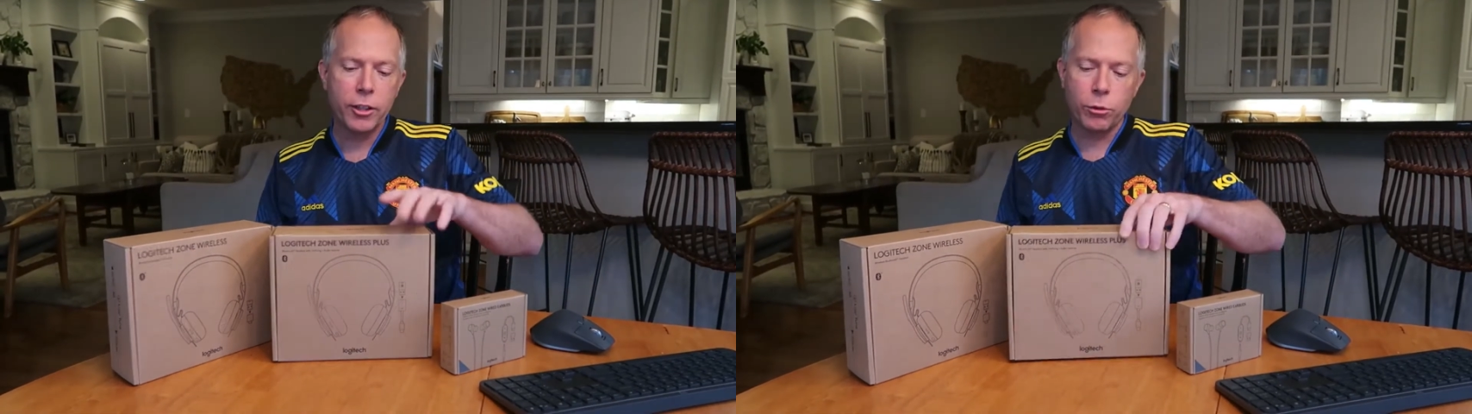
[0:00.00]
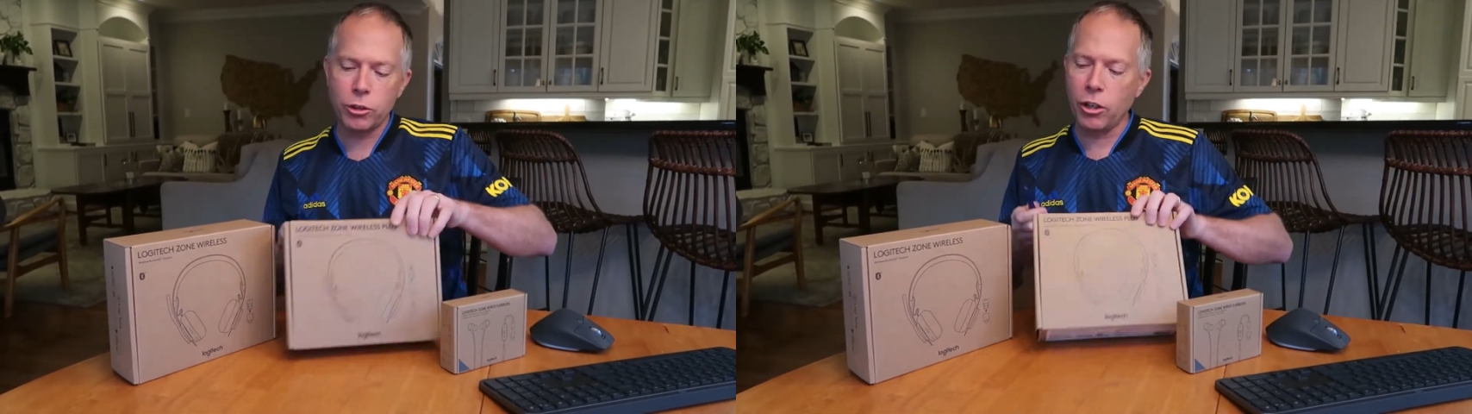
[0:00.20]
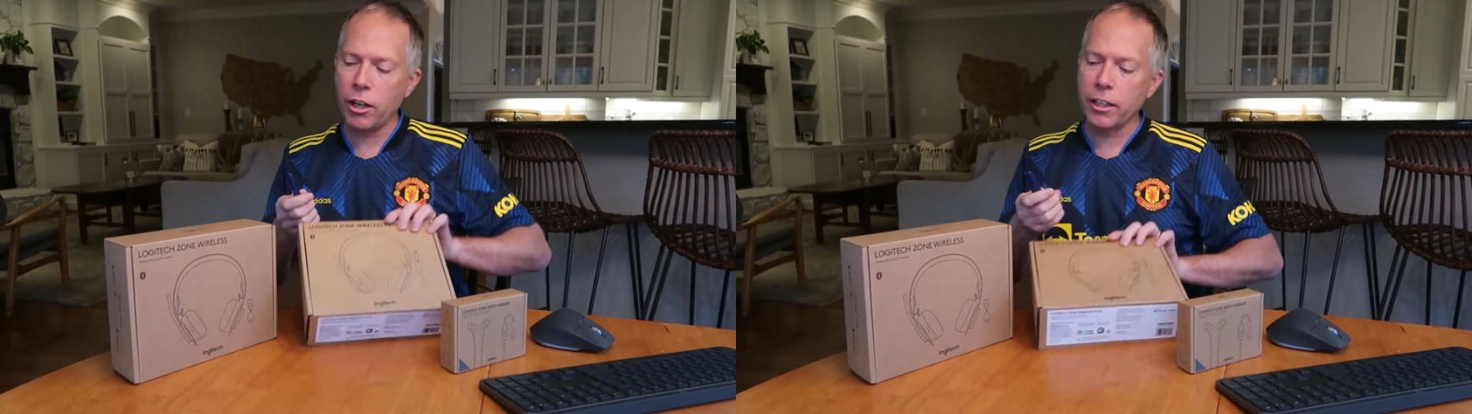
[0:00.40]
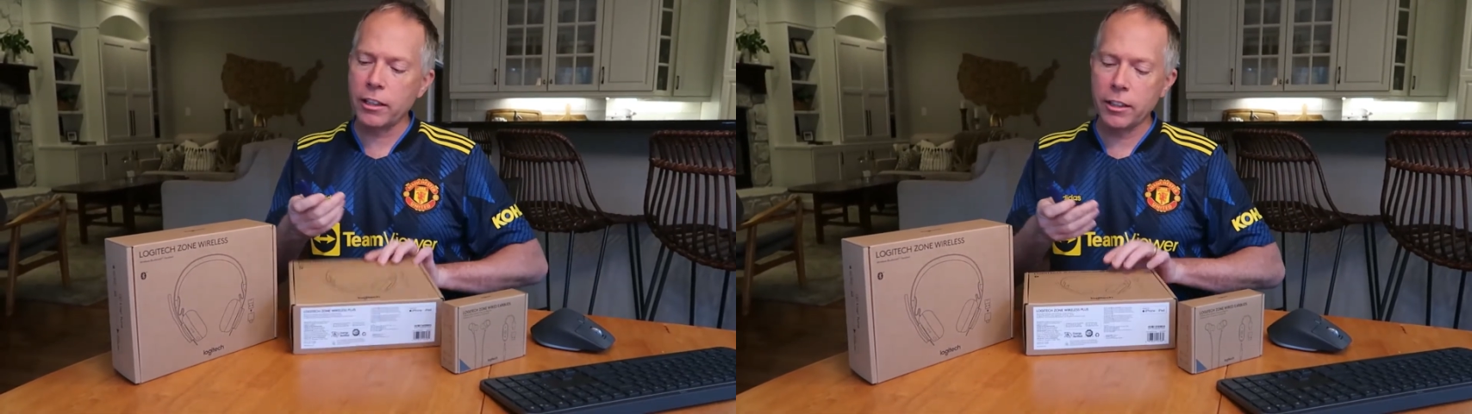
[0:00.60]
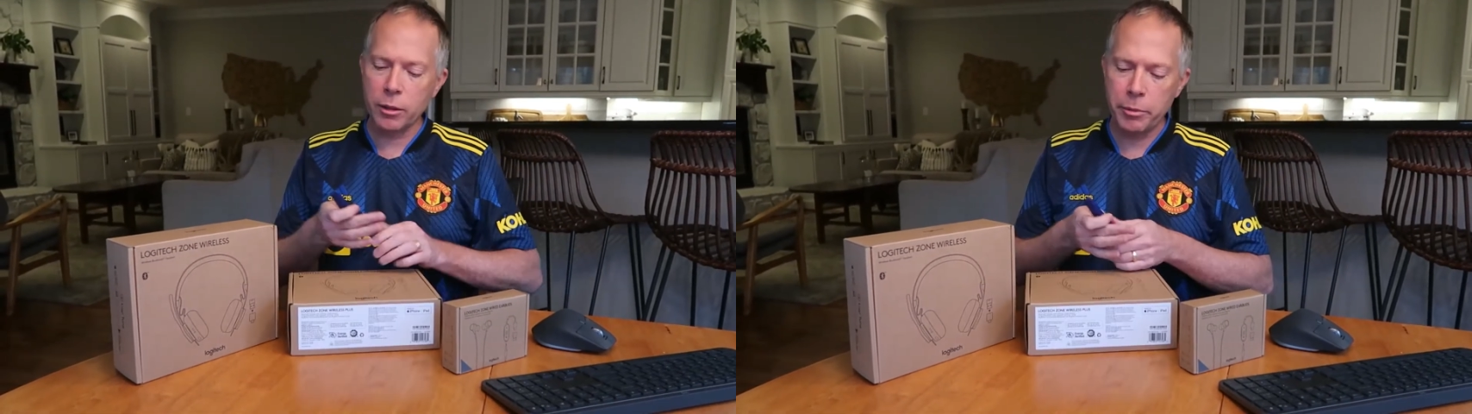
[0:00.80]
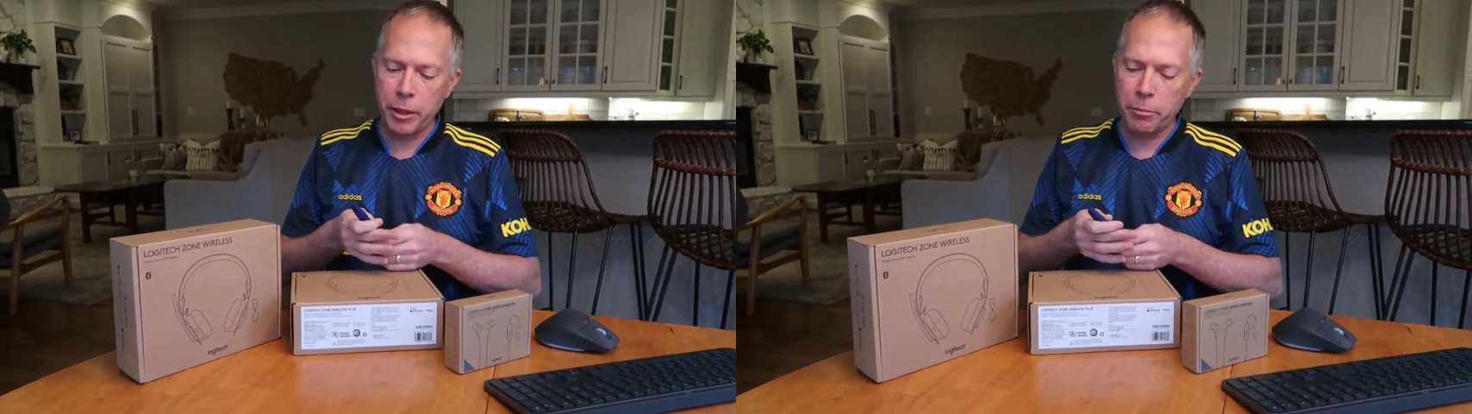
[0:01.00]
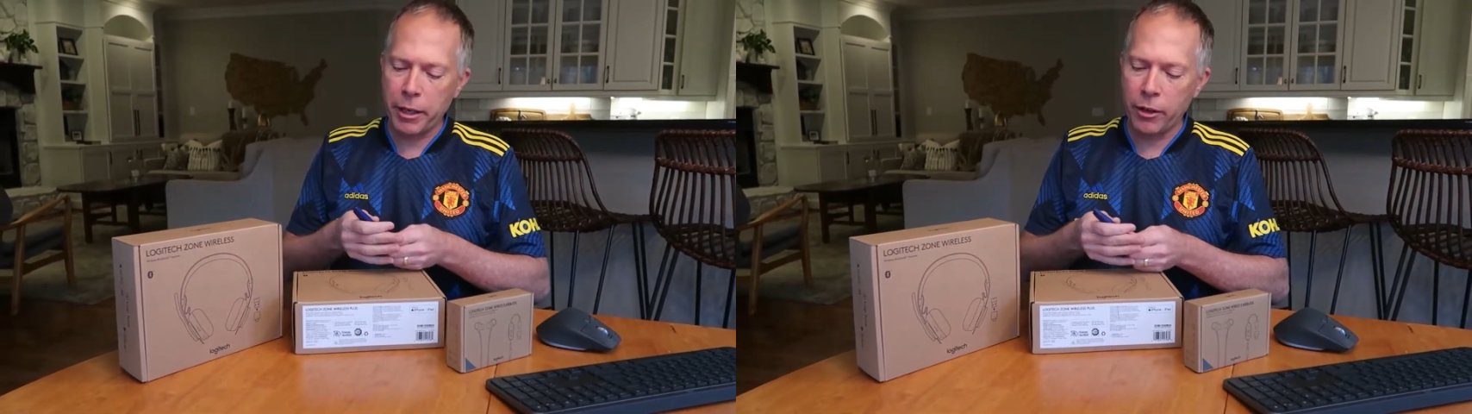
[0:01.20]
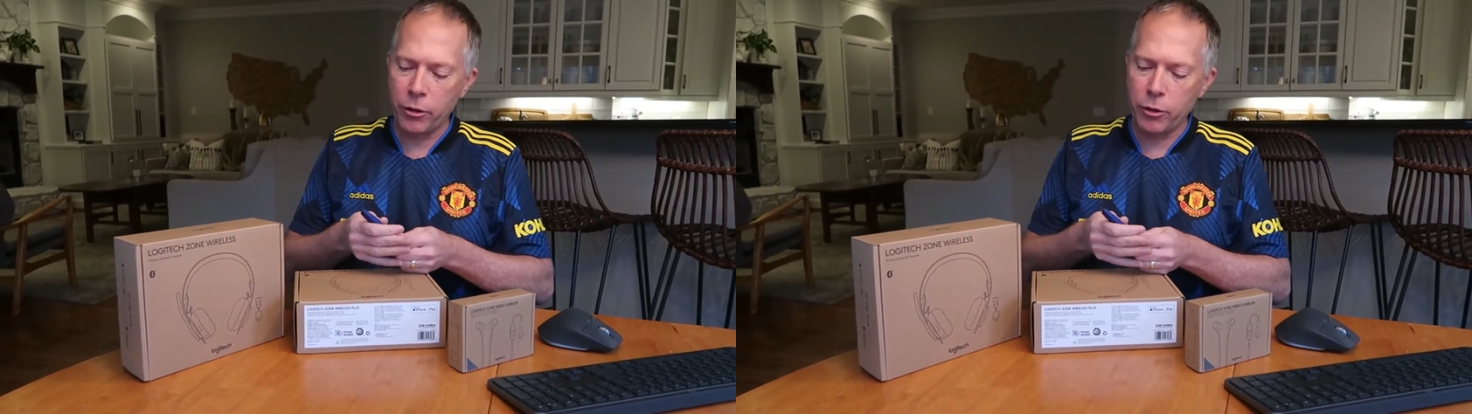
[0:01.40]
we'll talk a little bit
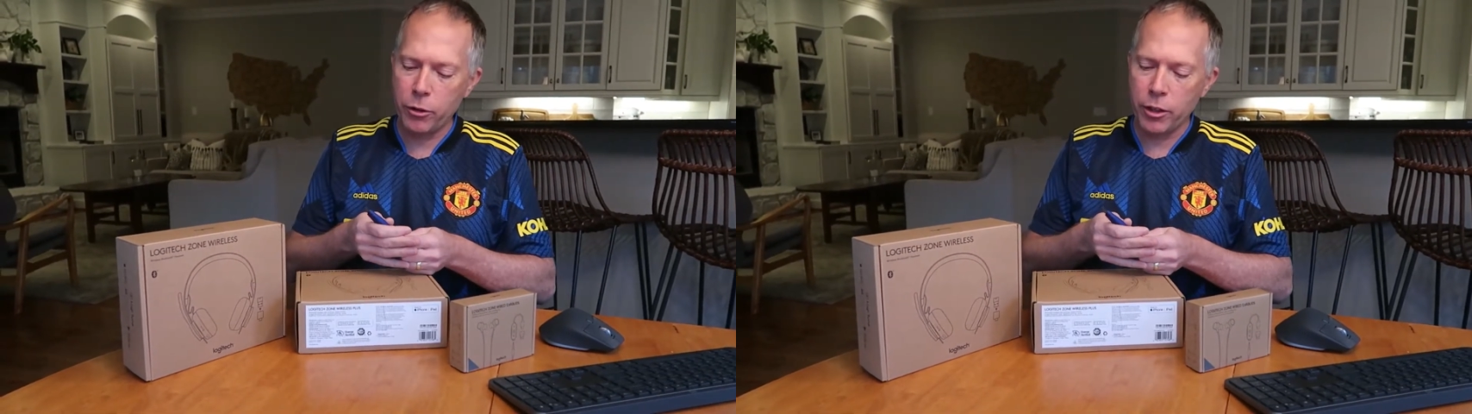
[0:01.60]
about